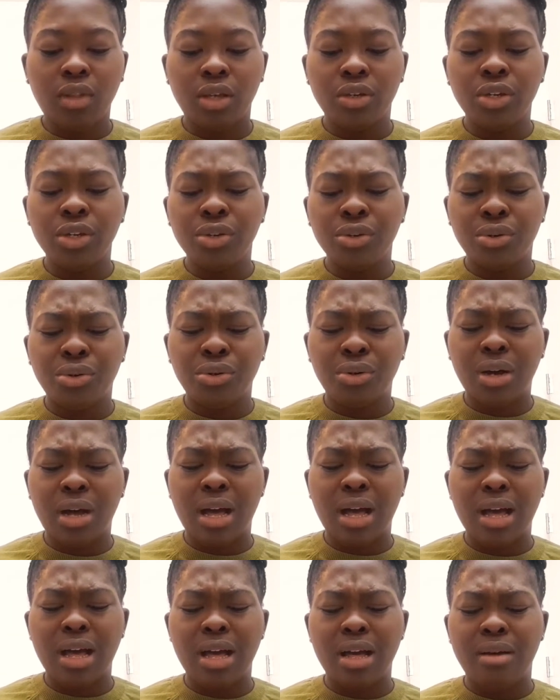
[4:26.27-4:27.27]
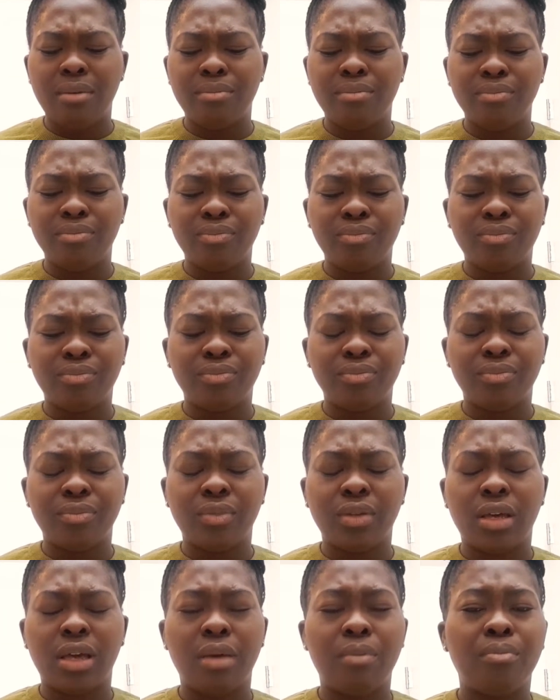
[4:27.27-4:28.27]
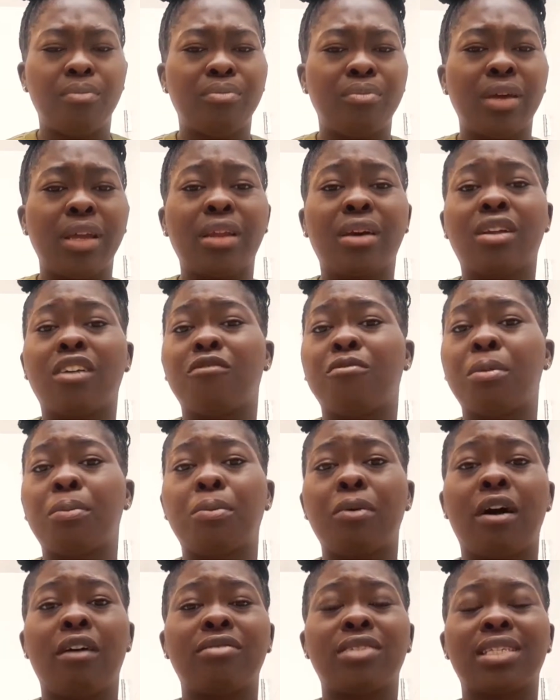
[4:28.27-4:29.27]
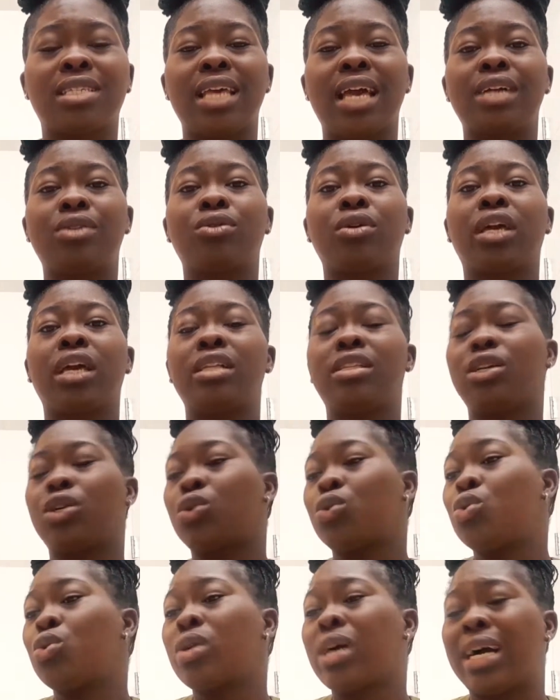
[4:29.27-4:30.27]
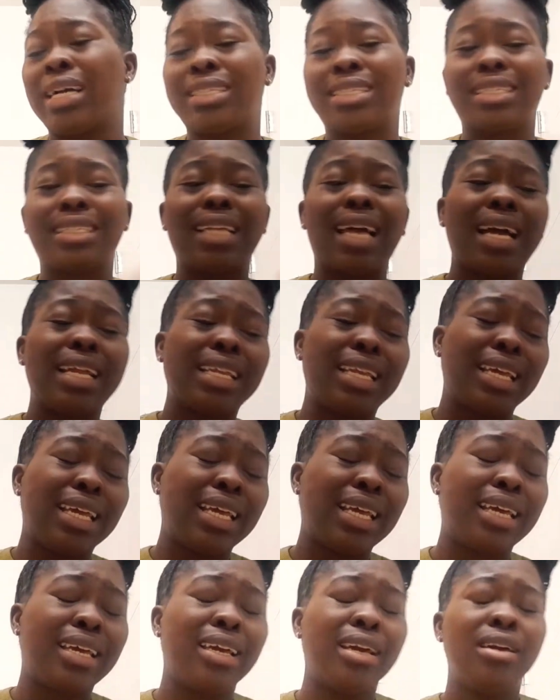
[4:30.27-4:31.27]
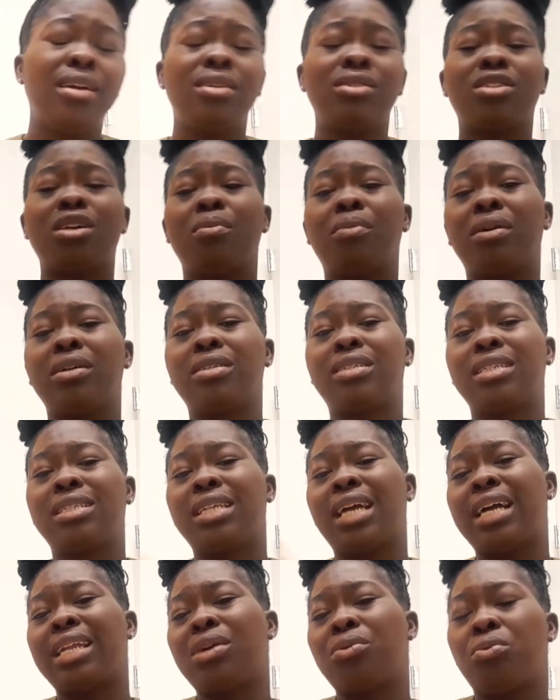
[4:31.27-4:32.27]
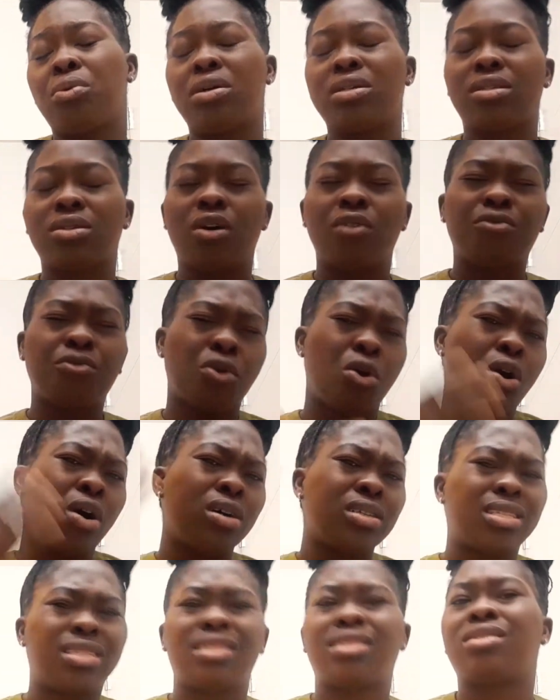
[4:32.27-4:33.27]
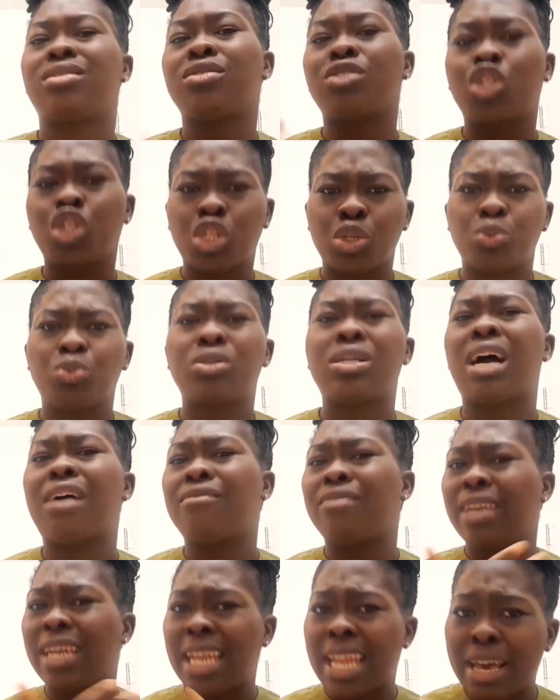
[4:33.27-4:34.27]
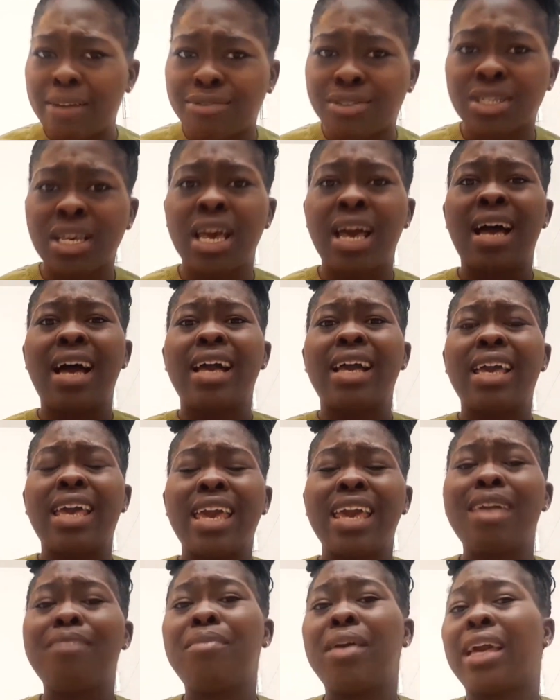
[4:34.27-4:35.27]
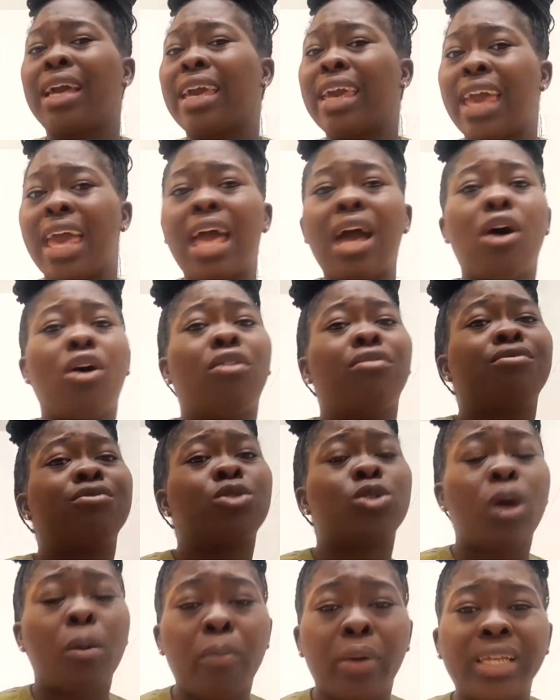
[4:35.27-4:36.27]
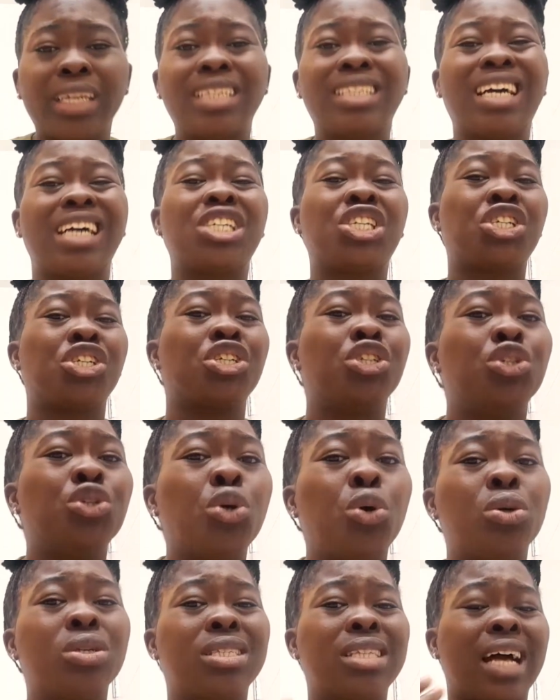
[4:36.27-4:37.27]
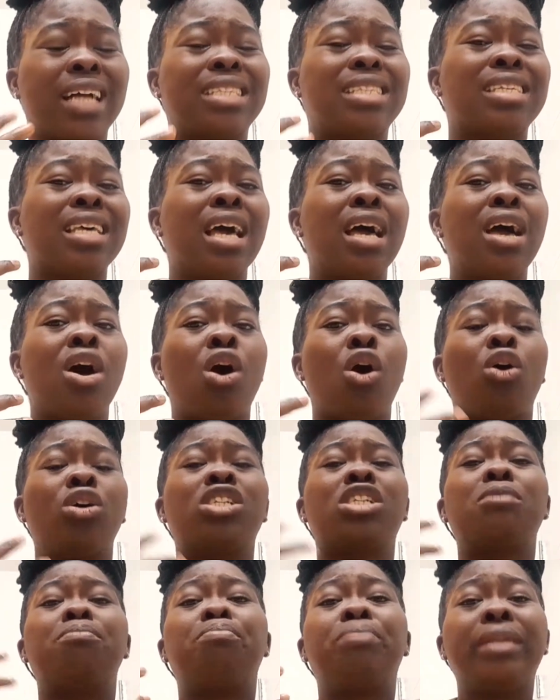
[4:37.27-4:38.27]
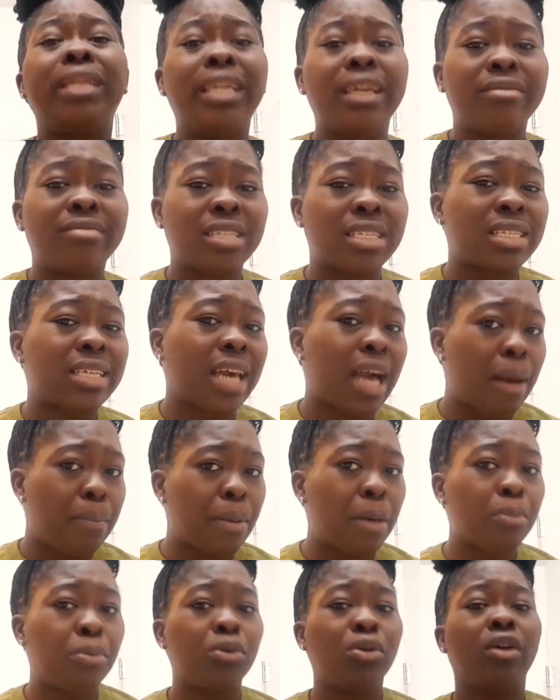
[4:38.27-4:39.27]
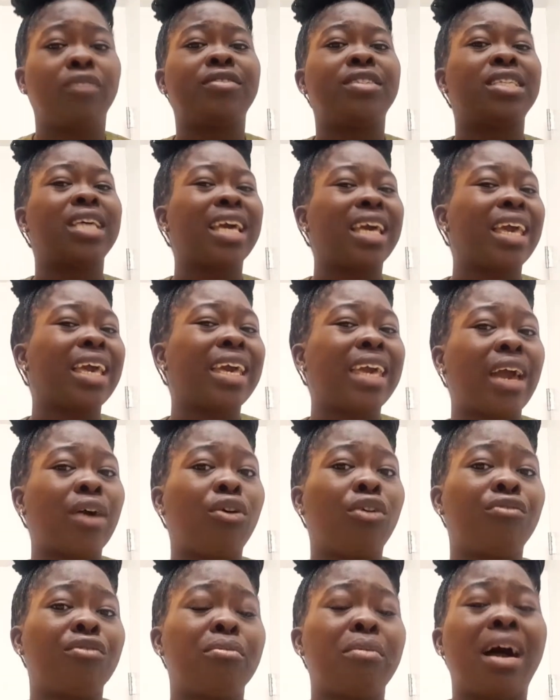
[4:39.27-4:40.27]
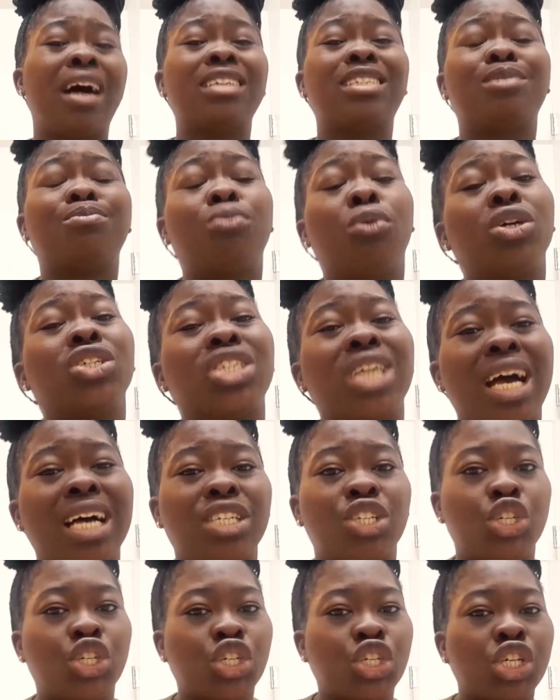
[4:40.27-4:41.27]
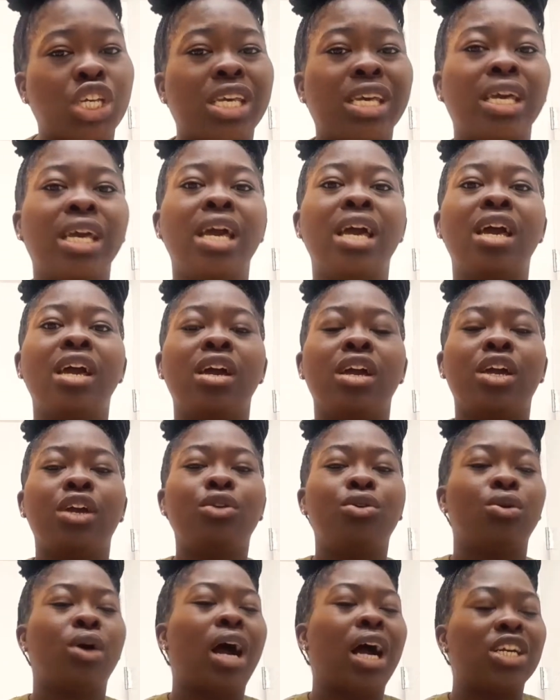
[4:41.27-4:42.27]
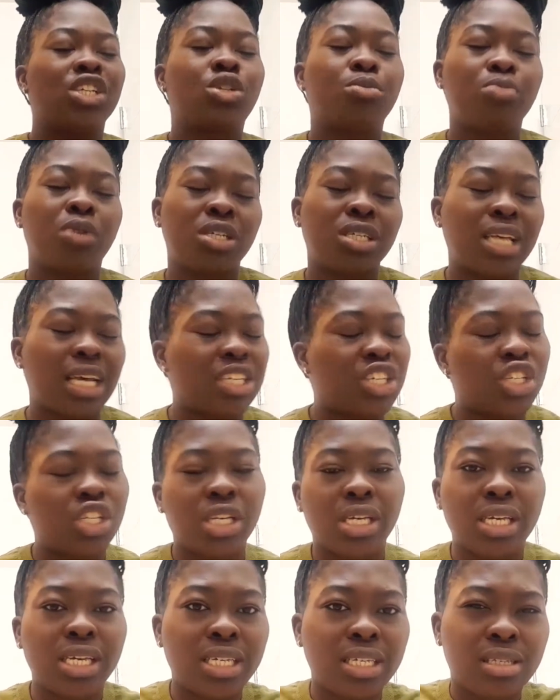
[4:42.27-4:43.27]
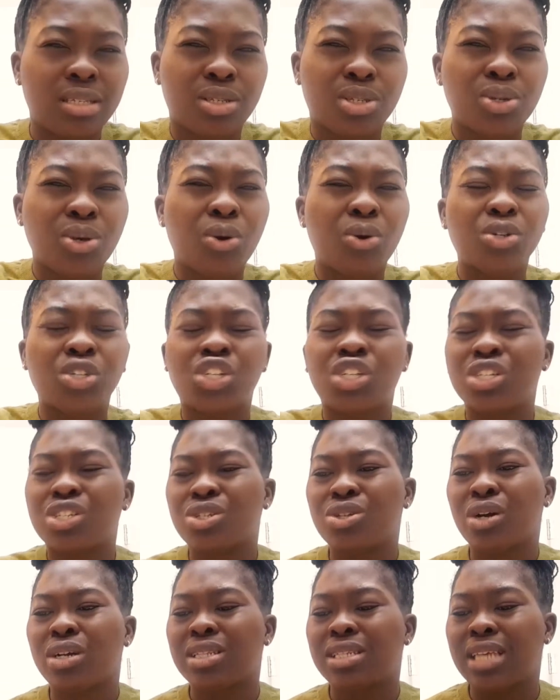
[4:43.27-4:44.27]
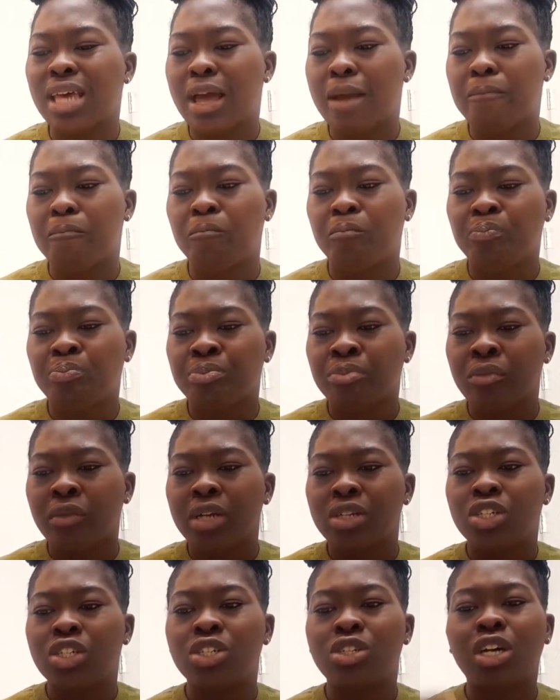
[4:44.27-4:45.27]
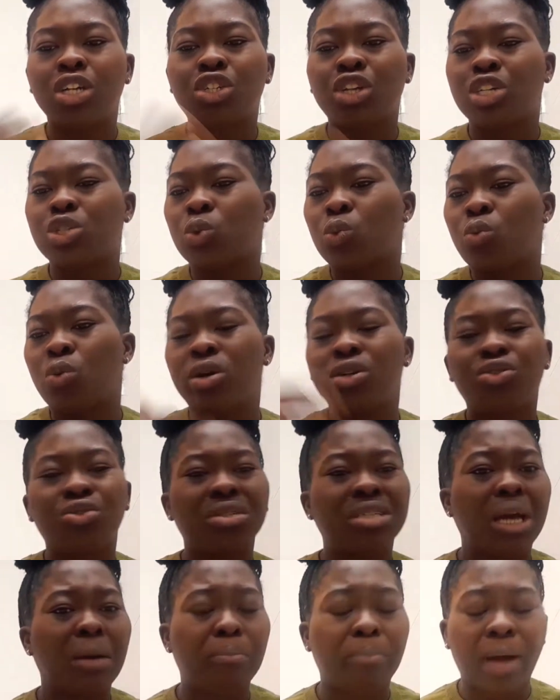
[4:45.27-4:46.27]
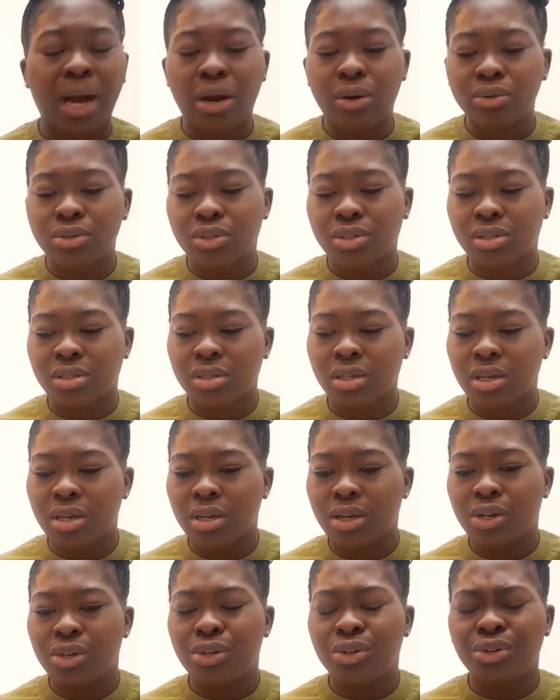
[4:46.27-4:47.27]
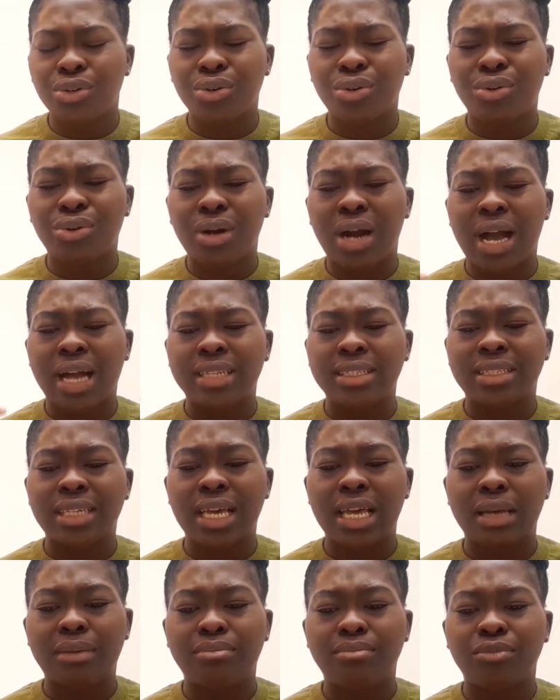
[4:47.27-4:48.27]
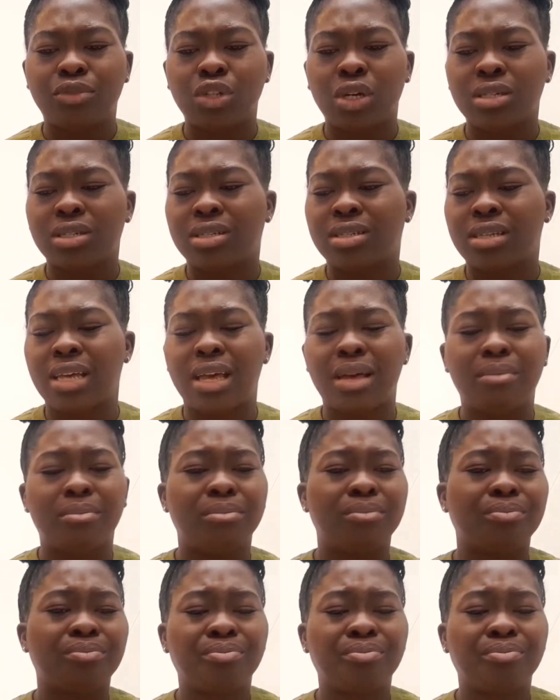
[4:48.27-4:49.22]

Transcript: you know um, um, a lot of people have said okay the cook and the nanny somebody the nanny was of course she would have left him in care of somebody that she knows that or she believes is capable of taking care of him as much as she you know, as small as she is. So she's not um, she's not just wandering about, you know, and um, just um,